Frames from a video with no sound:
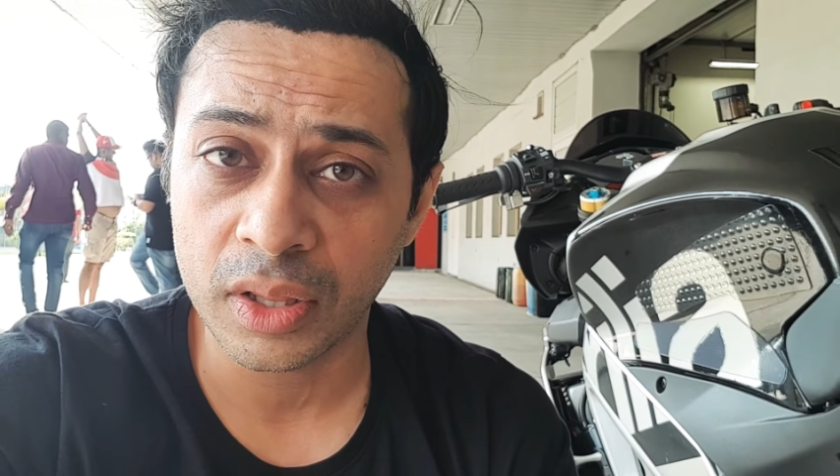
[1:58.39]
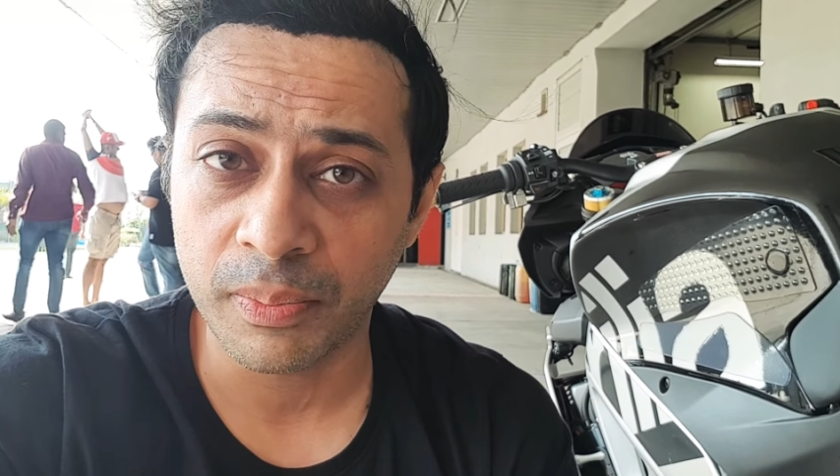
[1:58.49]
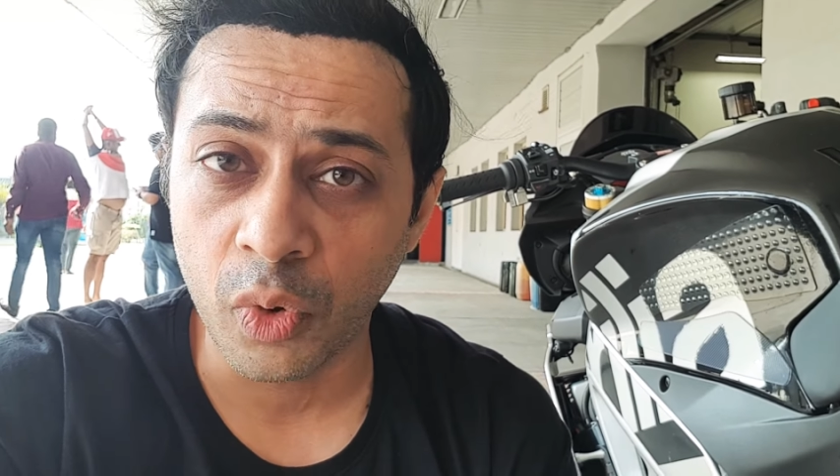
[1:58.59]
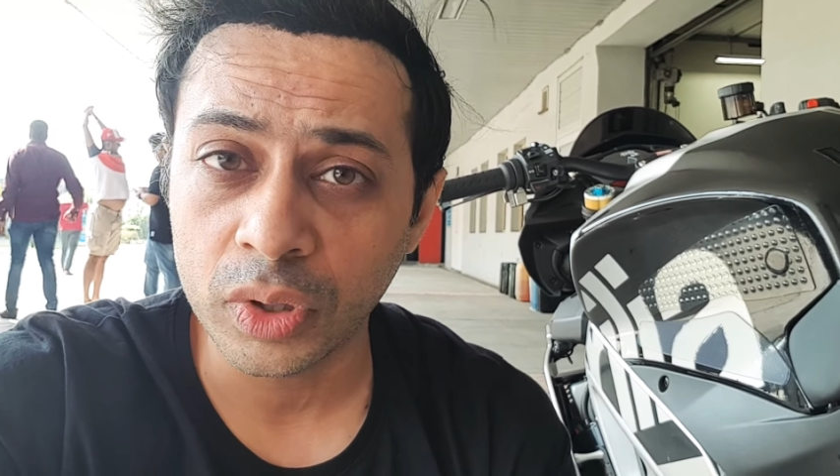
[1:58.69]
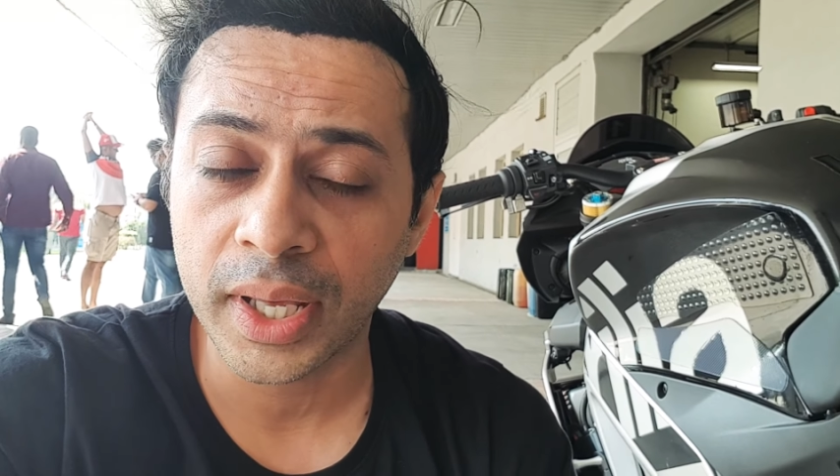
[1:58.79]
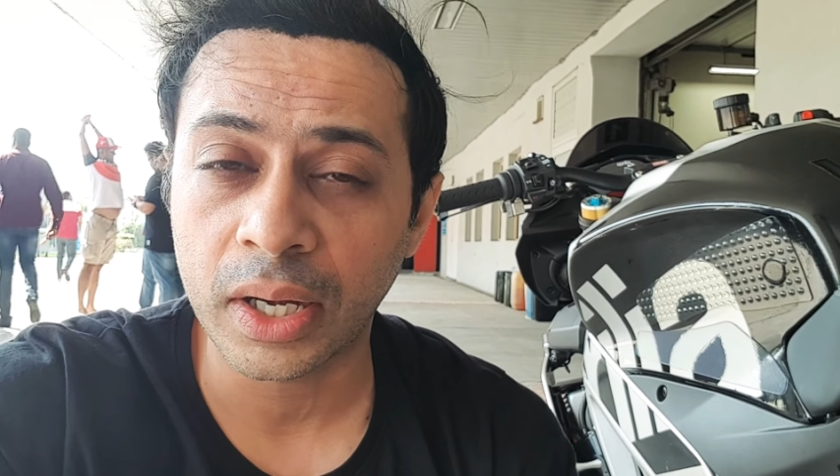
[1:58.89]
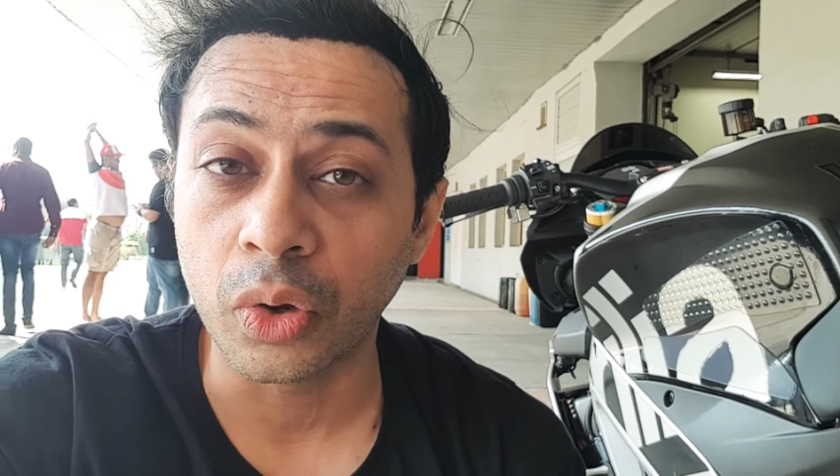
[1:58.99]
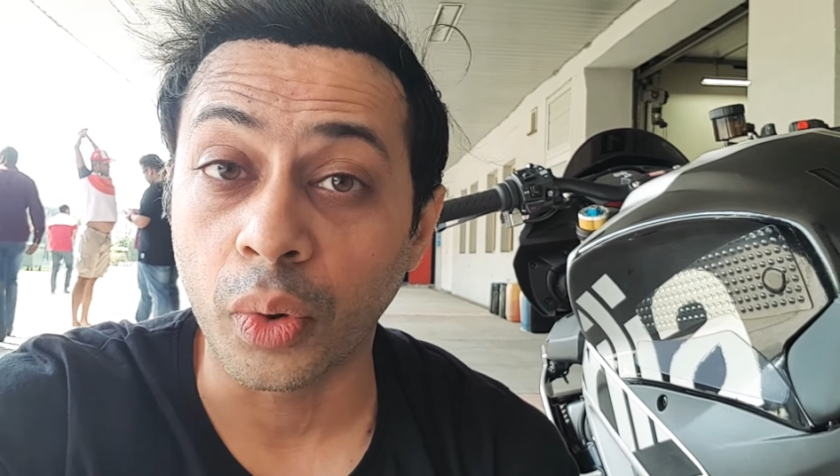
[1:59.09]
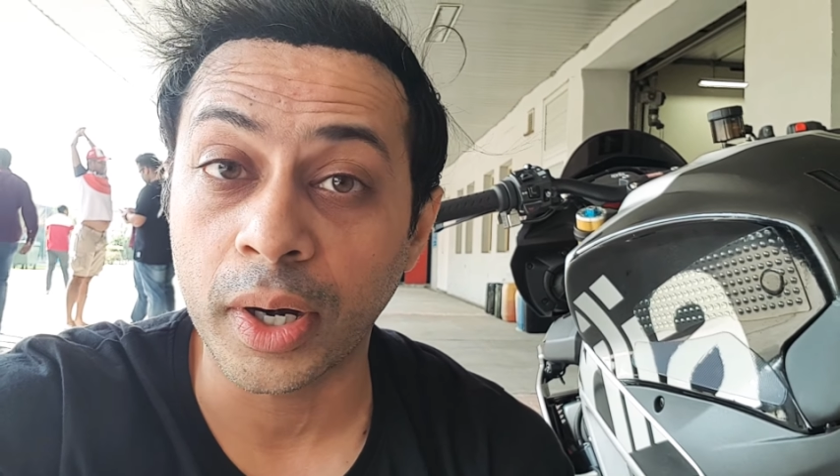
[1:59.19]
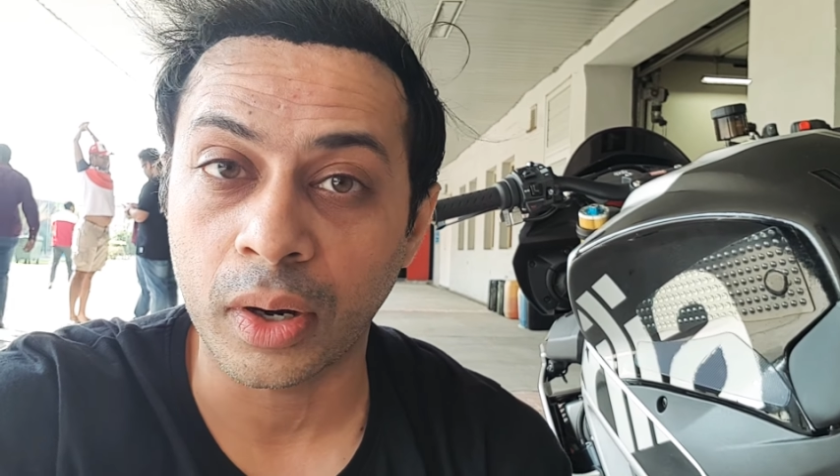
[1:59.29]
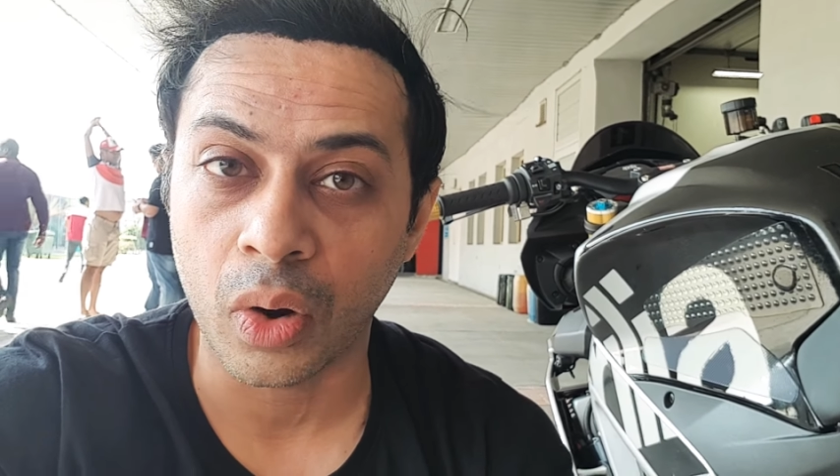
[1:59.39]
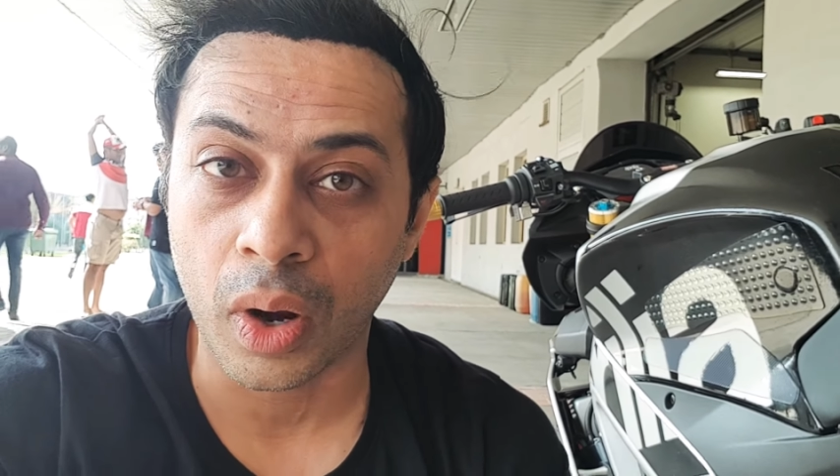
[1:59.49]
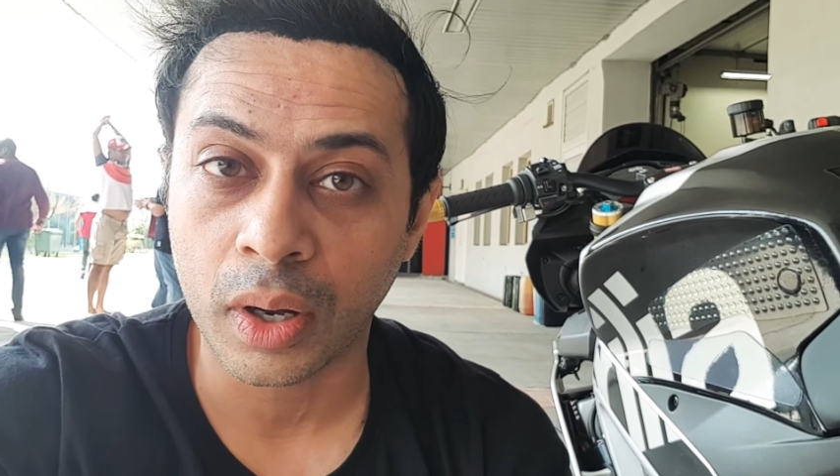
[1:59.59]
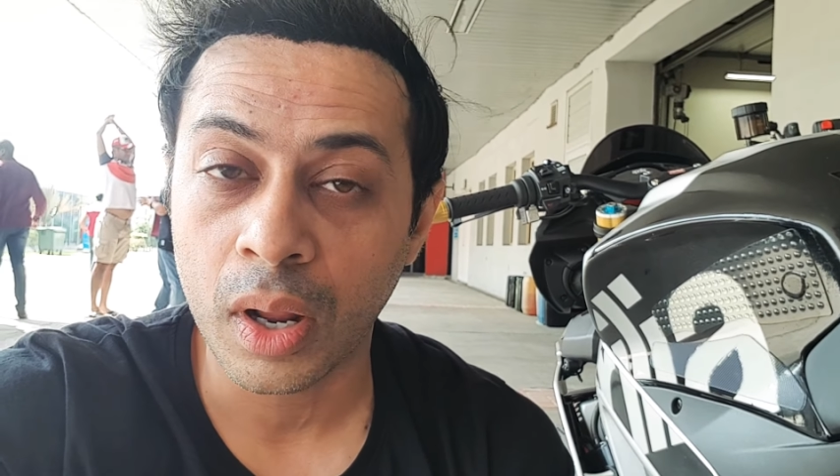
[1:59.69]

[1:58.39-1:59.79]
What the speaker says: they both get loaded a lot.